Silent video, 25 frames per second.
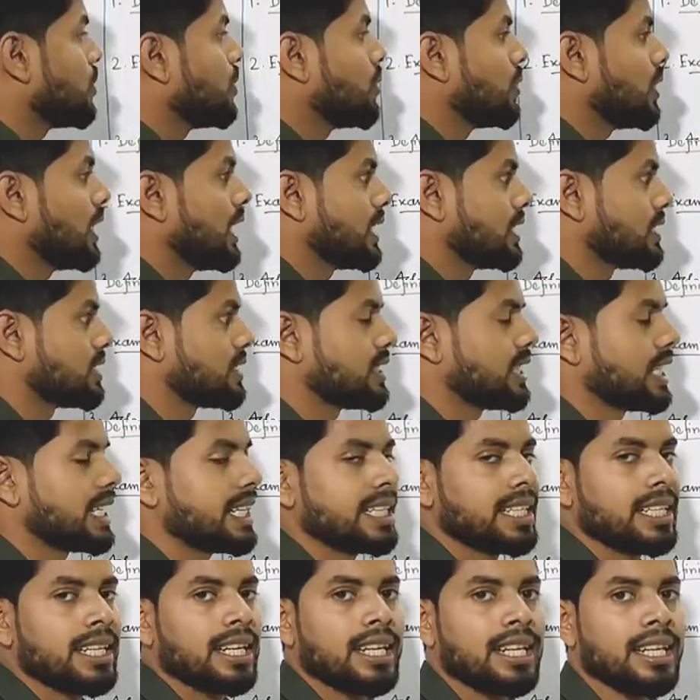known as
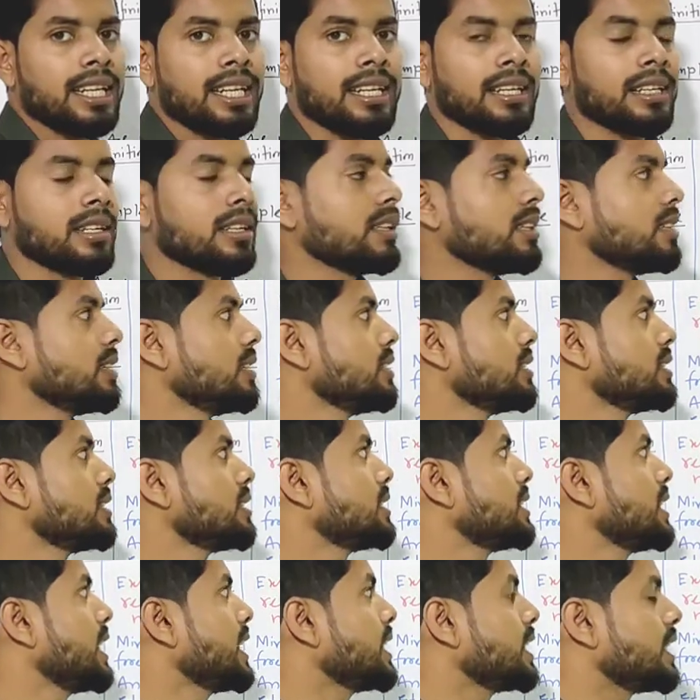secondary
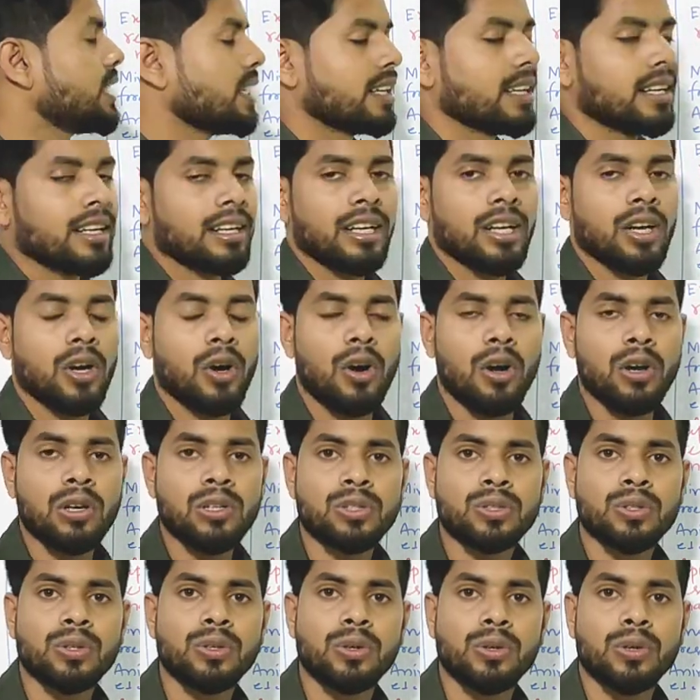sector,
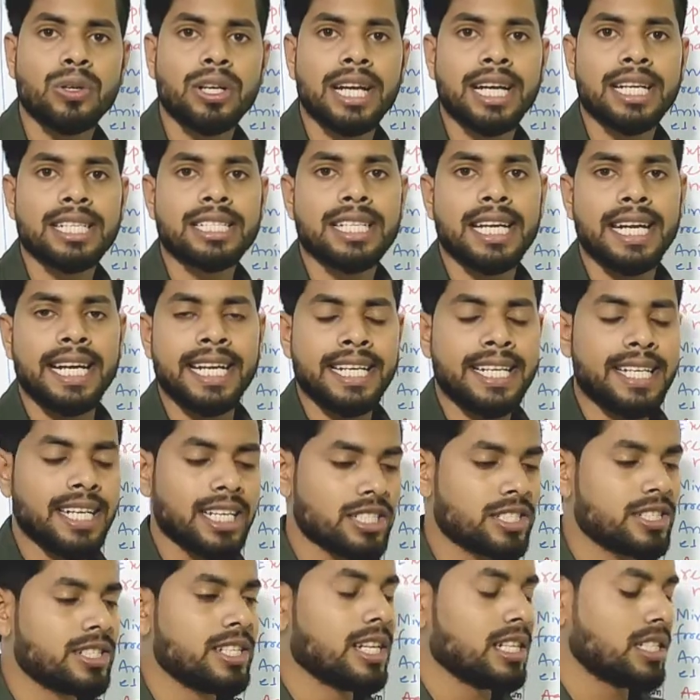also known as
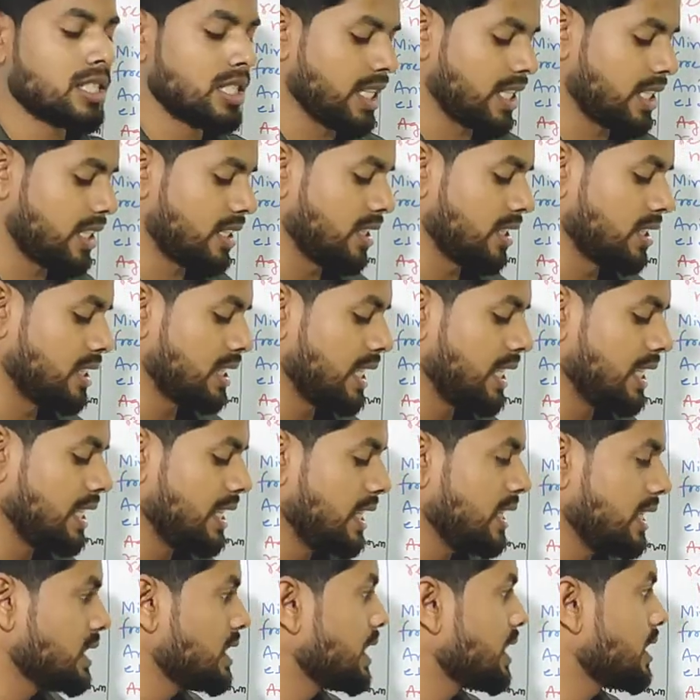industrial sector.
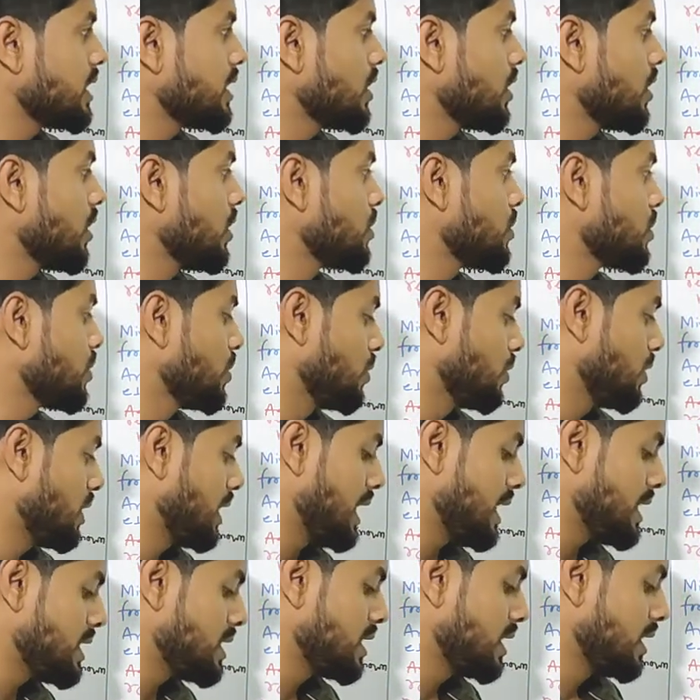Secondary sector also known
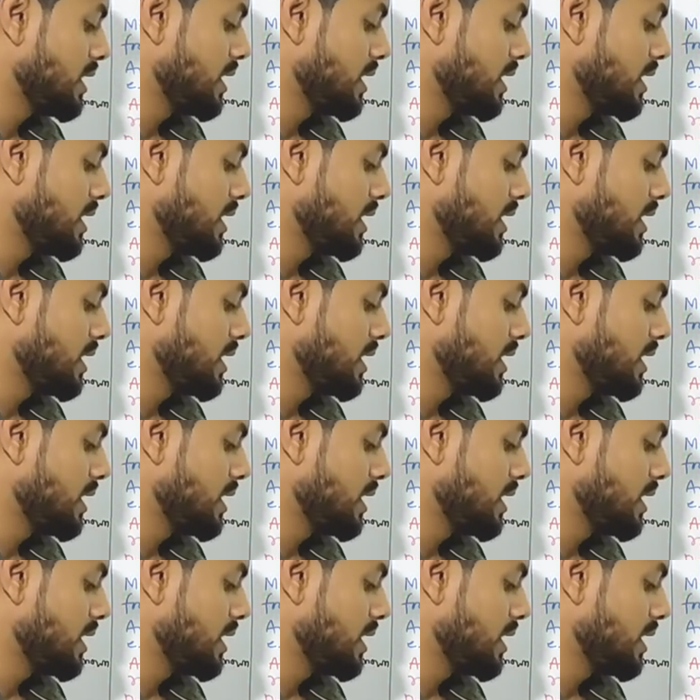as